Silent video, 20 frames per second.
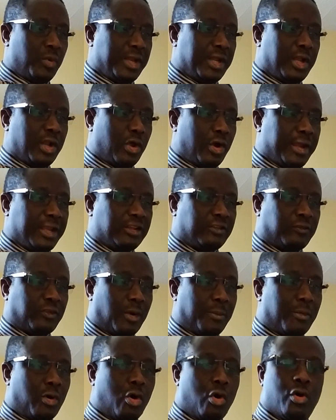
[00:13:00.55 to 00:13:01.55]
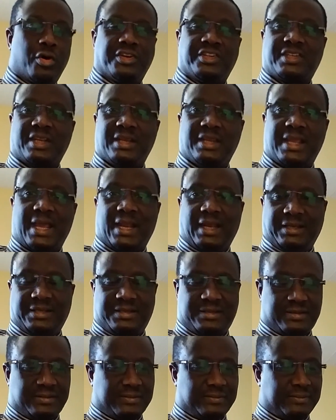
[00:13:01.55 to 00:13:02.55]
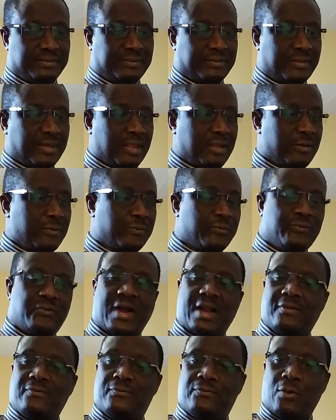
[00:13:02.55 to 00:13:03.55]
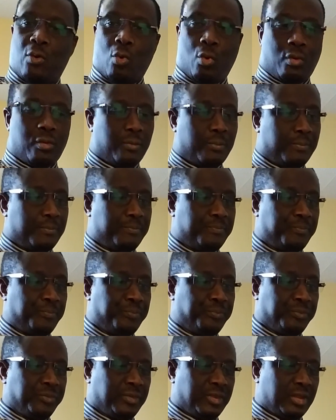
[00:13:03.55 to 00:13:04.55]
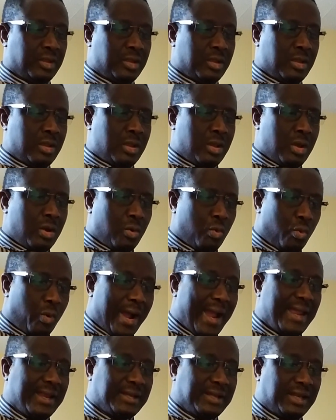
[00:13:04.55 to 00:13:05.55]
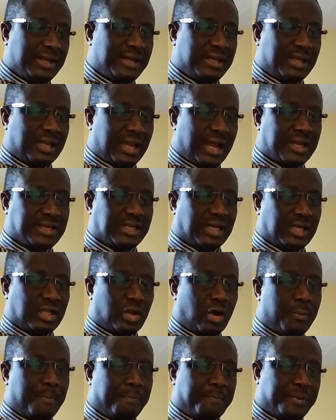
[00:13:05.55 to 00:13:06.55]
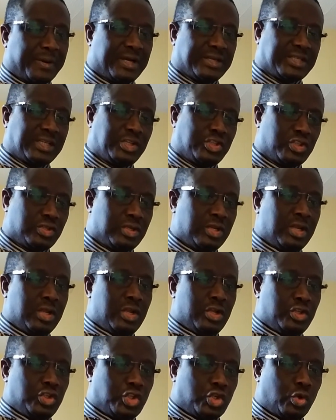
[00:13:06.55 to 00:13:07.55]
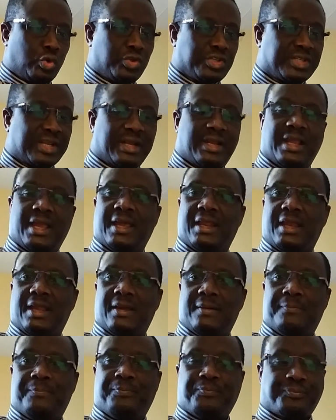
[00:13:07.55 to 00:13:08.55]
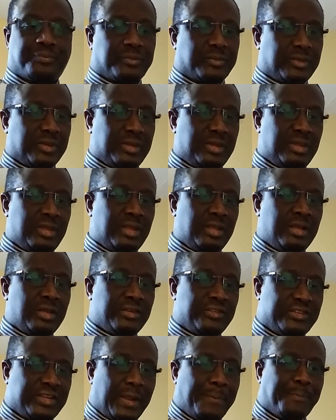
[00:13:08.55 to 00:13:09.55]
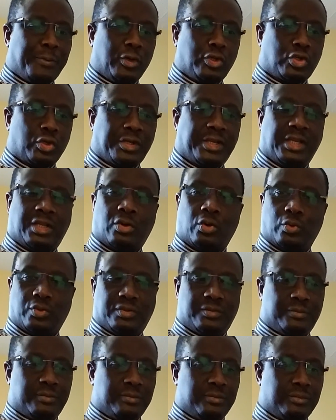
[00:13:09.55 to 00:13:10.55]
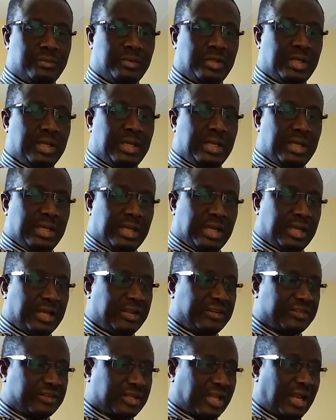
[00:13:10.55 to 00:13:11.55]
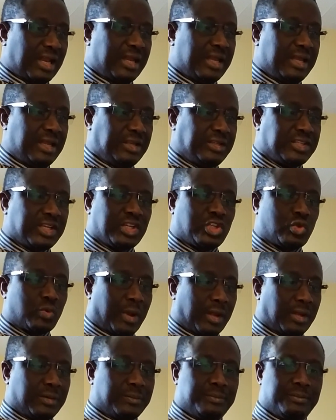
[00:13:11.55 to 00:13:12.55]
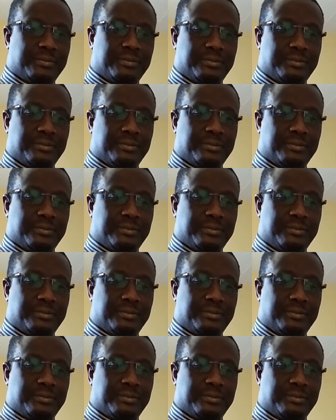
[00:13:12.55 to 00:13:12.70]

with noise from horns and yells. Fact 4. Why did the cartel party choose that area? Simple to decode. It is Talending Jeswang.